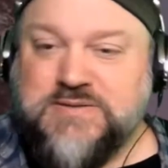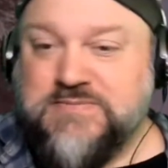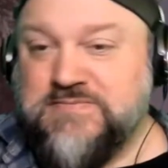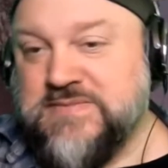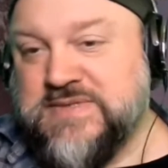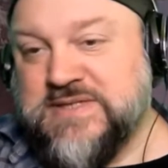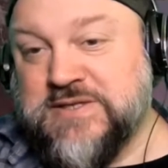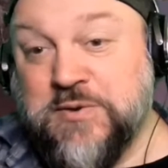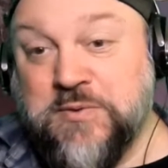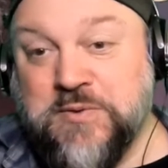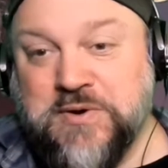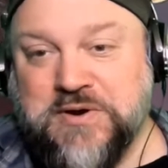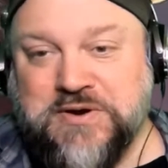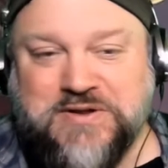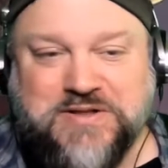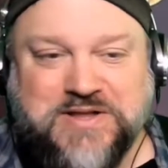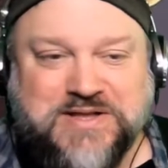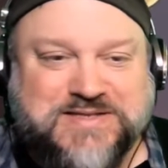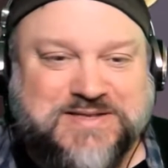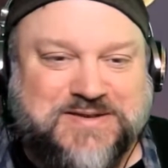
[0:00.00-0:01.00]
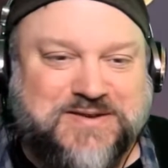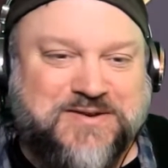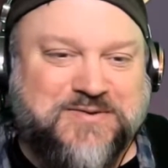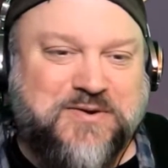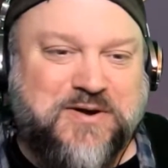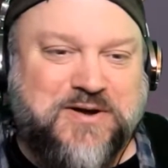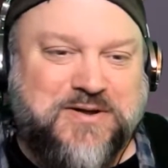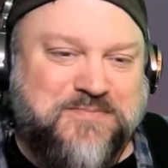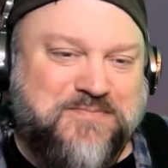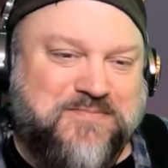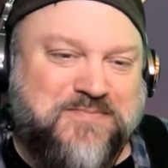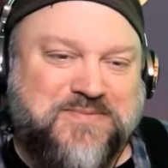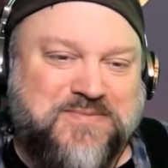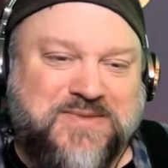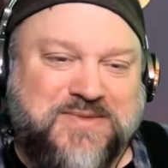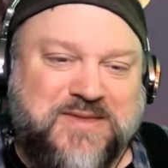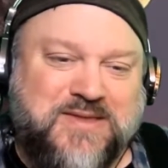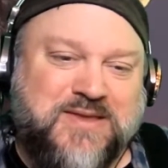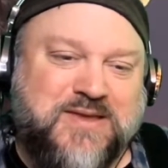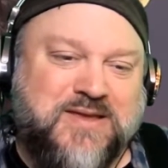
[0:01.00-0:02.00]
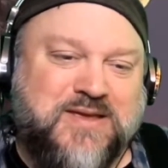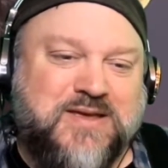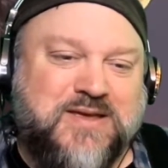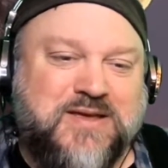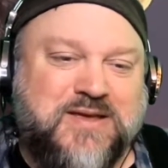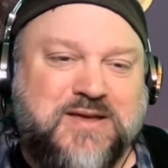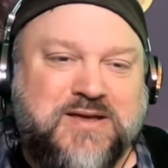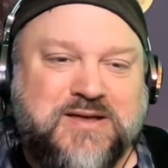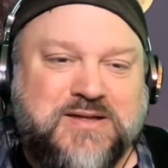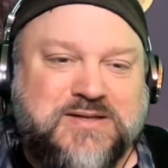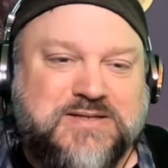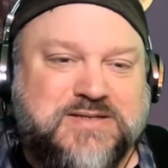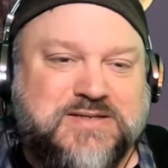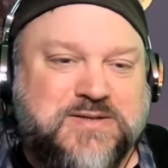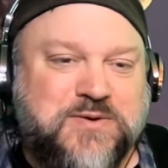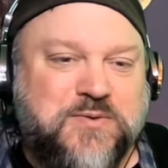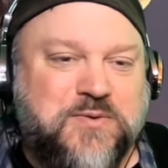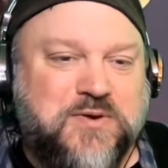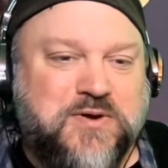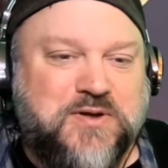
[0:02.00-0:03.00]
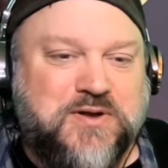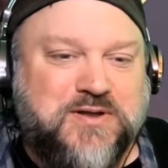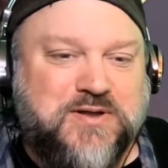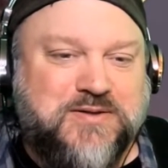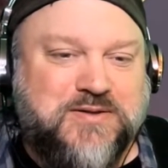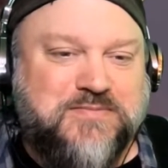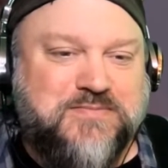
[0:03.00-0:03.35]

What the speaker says: Still working on that song, right? Still working on it.